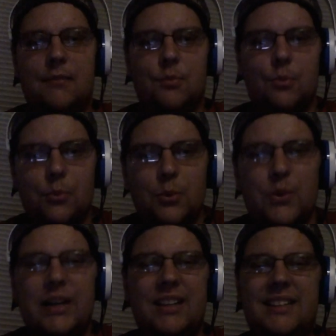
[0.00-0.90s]

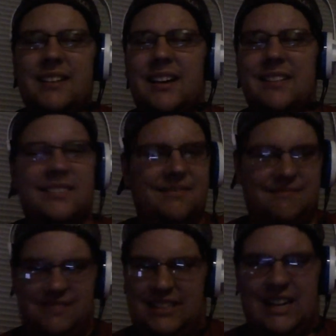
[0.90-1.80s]
really doesn't
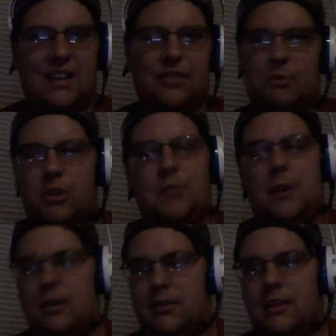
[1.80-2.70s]
throw the
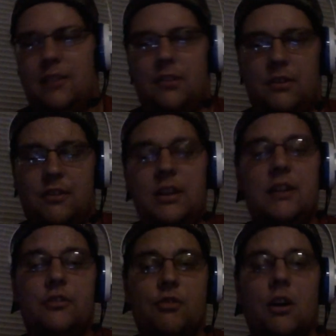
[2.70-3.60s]
ball a ton, so you need
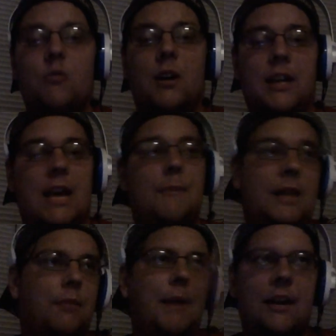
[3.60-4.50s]
a strong running game, and
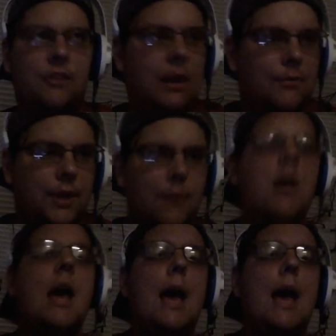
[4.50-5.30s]
he'll manage the game for you.